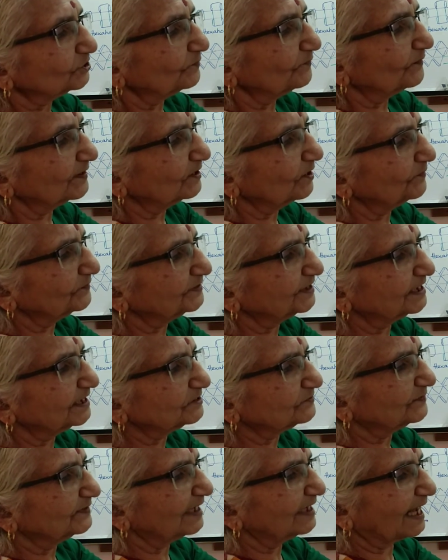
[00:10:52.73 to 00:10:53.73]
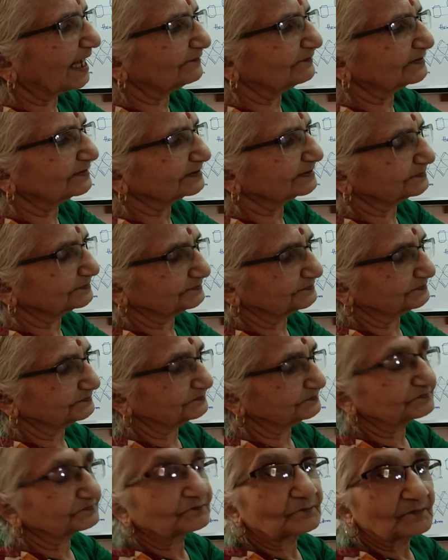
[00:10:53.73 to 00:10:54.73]
one of these will have
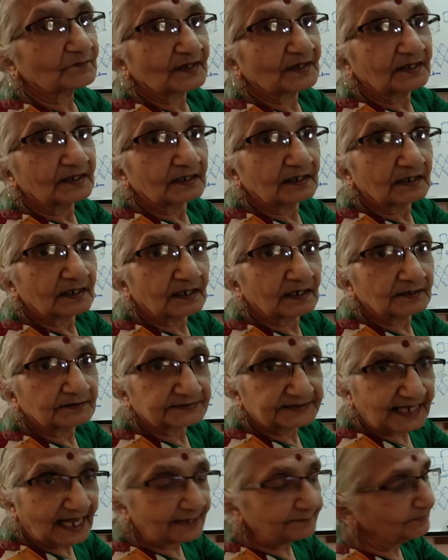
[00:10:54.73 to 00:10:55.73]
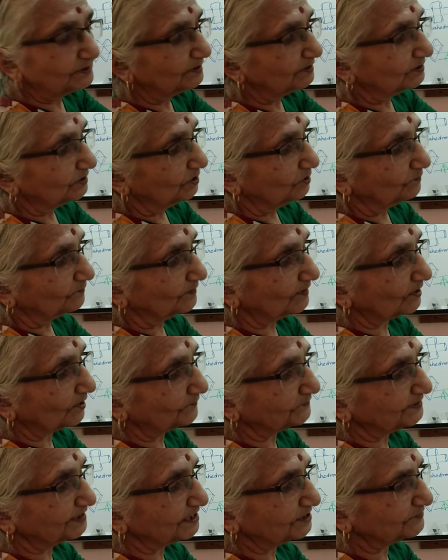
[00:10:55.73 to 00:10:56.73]
a tab, one
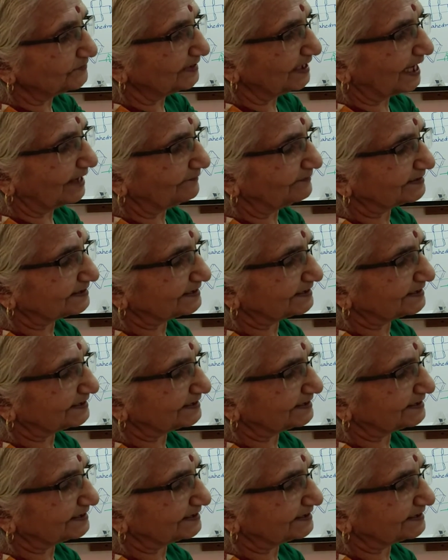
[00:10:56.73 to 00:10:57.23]
of these will have a